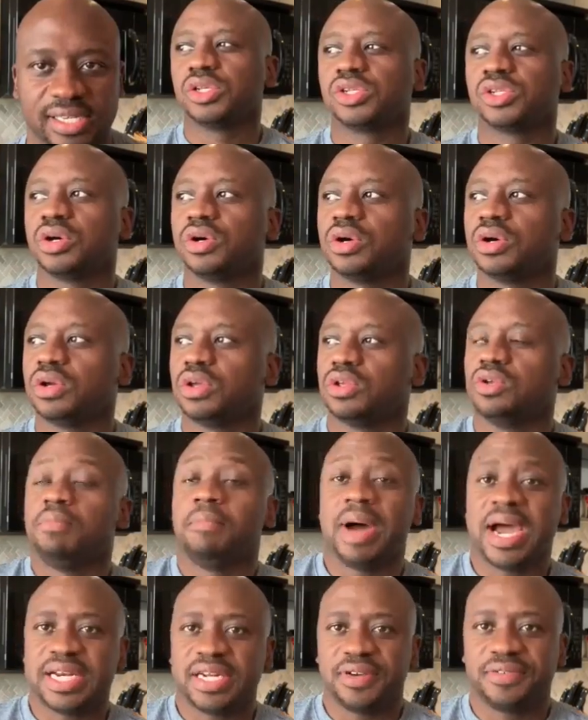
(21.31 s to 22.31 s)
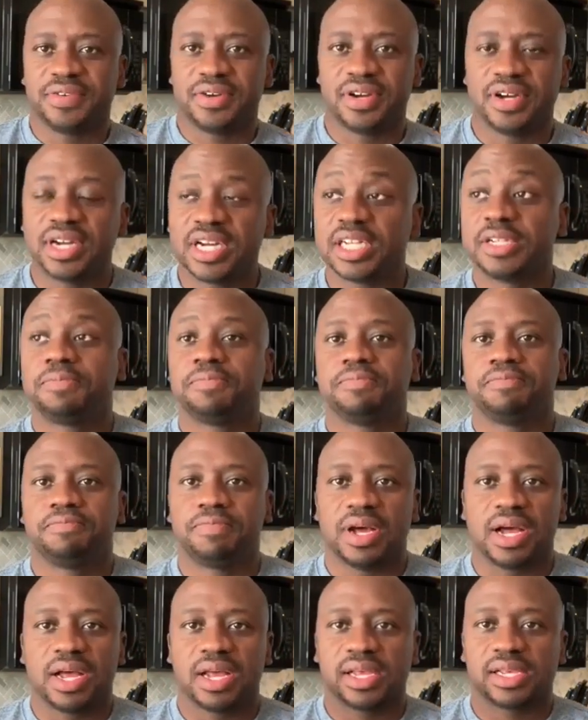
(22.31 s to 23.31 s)
So you might have heard
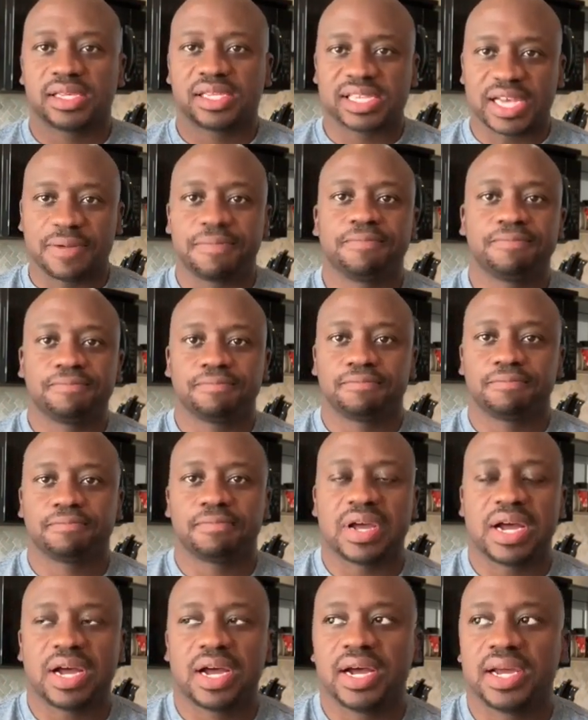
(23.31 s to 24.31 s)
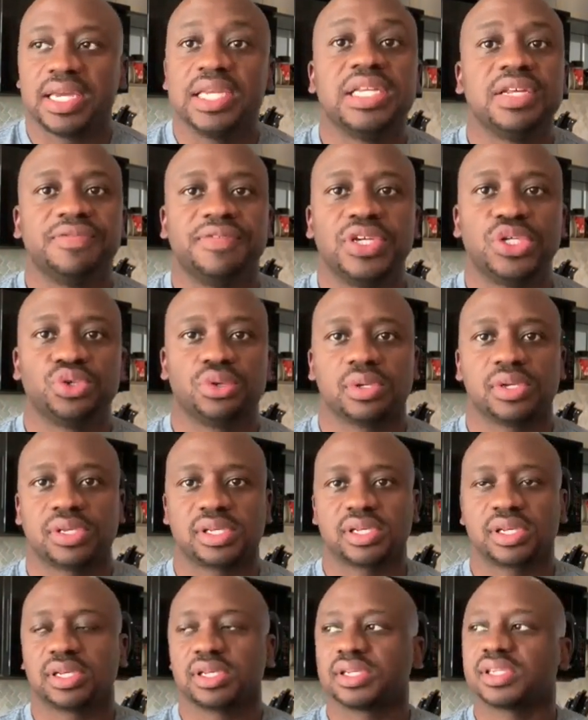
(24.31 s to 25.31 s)
some
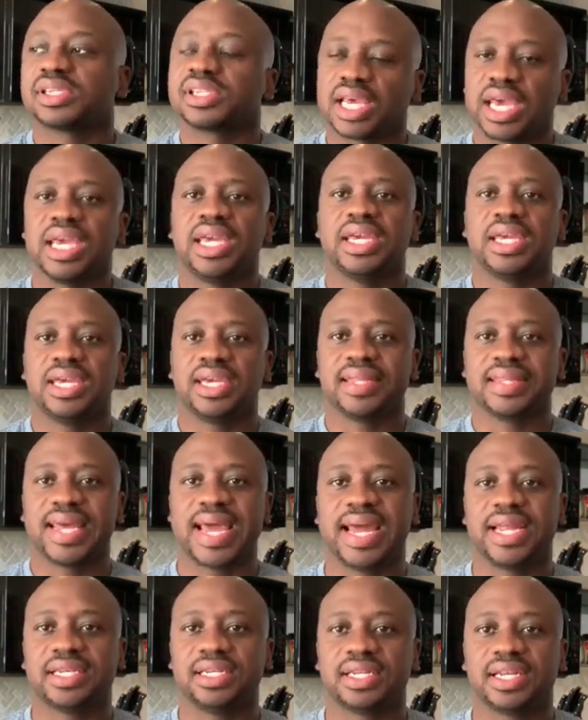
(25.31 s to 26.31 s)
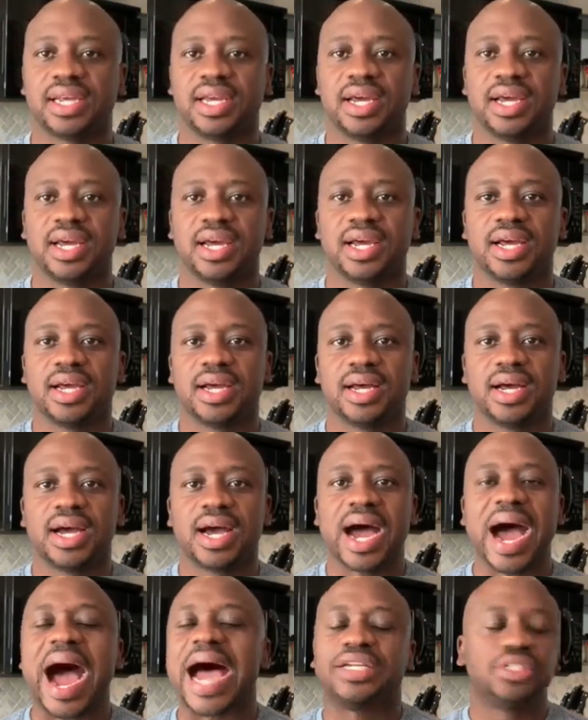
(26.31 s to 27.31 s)
individuals saying that
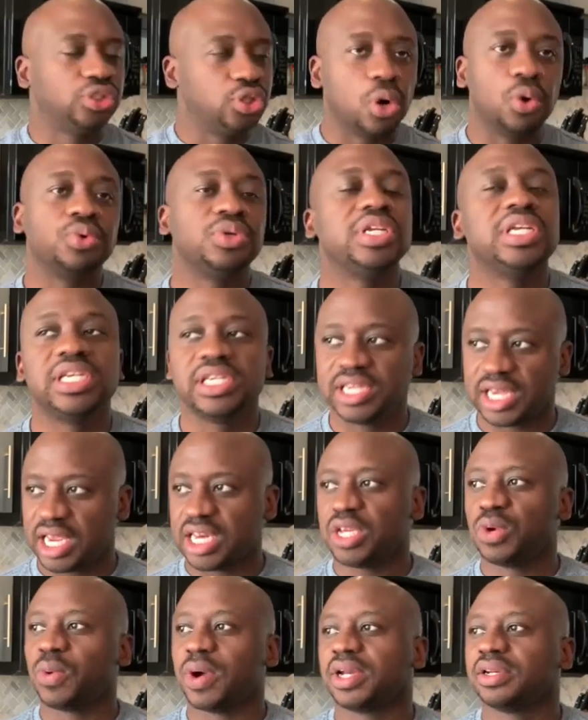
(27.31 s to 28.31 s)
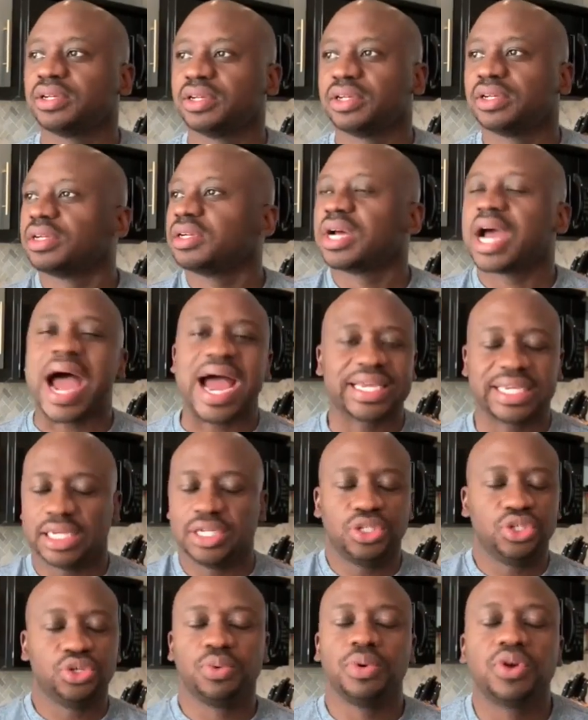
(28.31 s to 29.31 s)
I don't need anyone. I
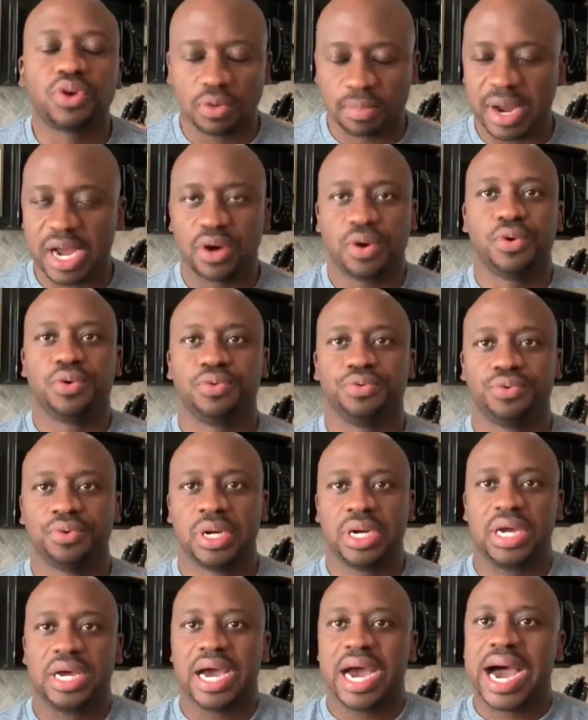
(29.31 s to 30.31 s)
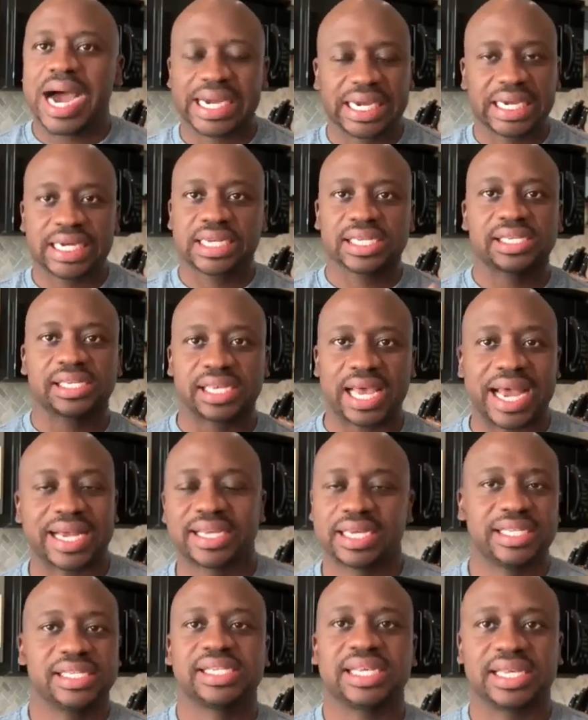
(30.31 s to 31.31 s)
can do it on my own. I can
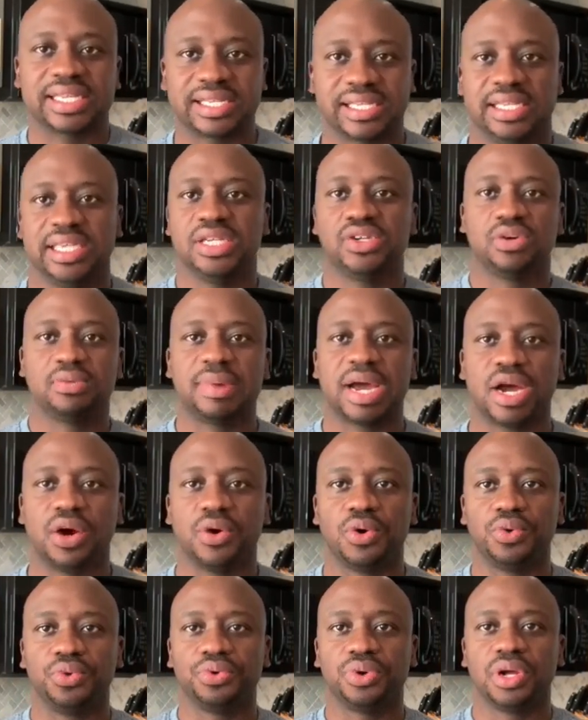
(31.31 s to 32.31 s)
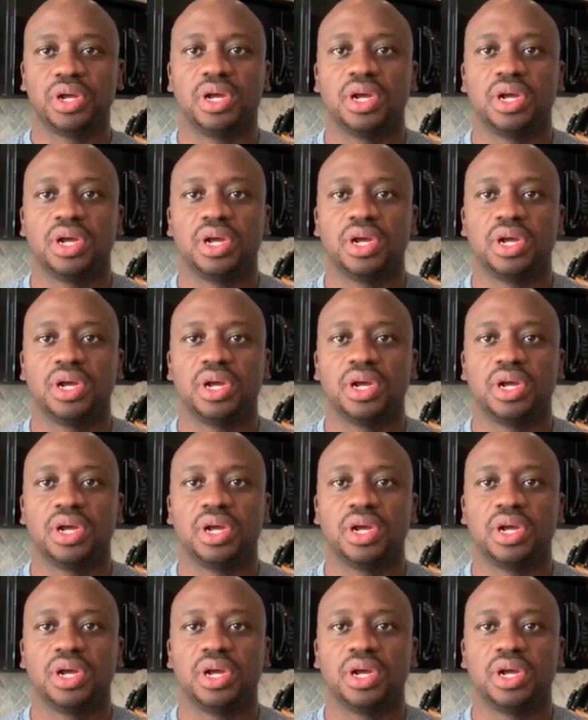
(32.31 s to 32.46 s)
succeed on my own.